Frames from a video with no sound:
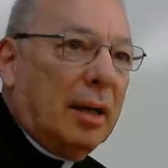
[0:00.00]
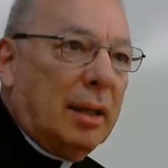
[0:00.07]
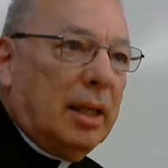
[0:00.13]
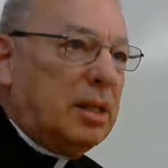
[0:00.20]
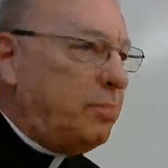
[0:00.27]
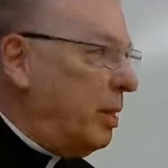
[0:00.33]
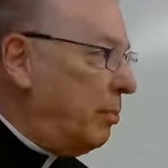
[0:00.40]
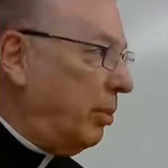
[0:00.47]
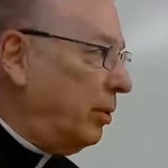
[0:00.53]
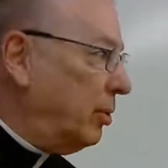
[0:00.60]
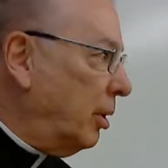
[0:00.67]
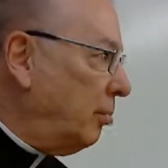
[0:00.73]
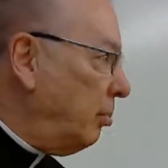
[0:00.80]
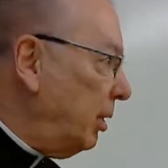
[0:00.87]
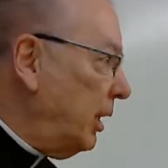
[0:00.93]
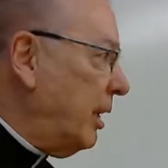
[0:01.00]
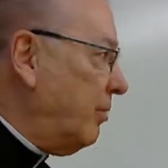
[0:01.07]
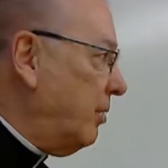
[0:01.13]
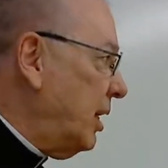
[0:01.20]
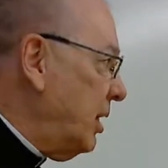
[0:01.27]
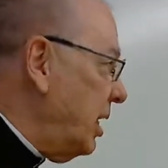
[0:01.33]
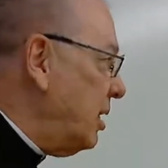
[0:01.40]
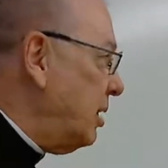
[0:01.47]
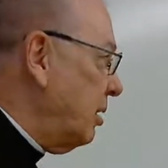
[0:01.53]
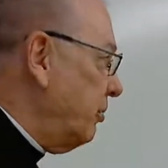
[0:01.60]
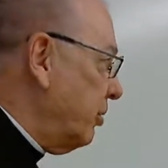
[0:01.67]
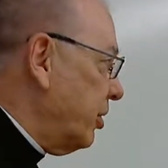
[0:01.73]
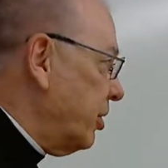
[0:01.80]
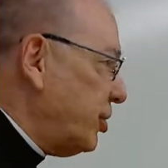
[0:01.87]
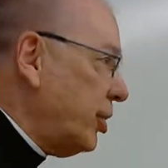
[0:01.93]
these people don't believe they need
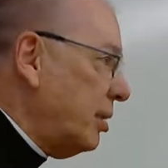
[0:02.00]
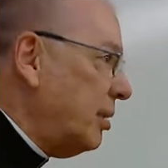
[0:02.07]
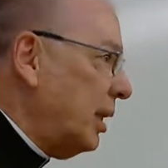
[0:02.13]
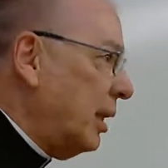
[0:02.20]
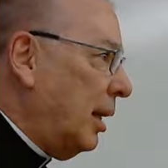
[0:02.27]
conversion,